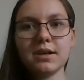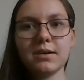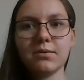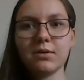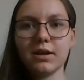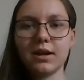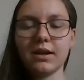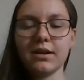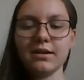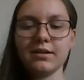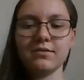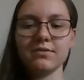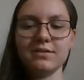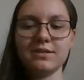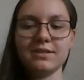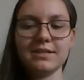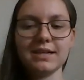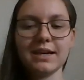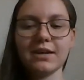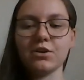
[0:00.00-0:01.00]
They were kind
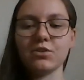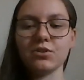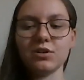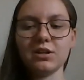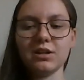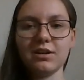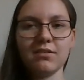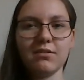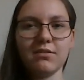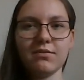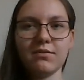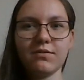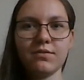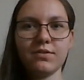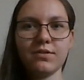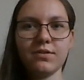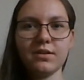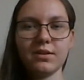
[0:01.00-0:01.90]
of decorative.